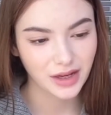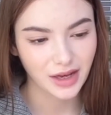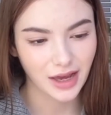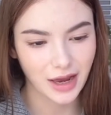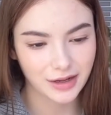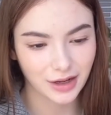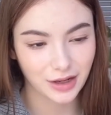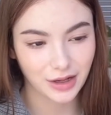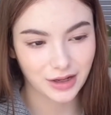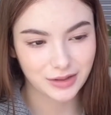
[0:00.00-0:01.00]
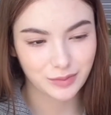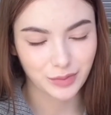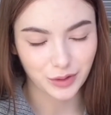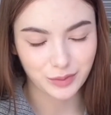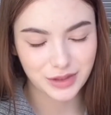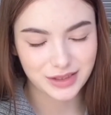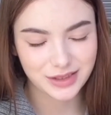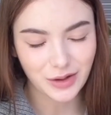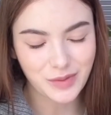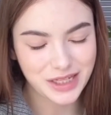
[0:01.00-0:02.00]
and it brought me
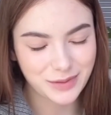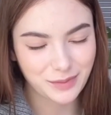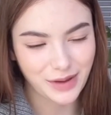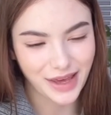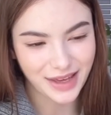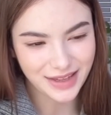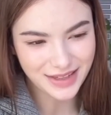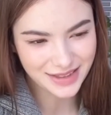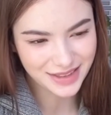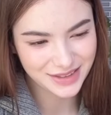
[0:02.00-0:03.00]
so much pain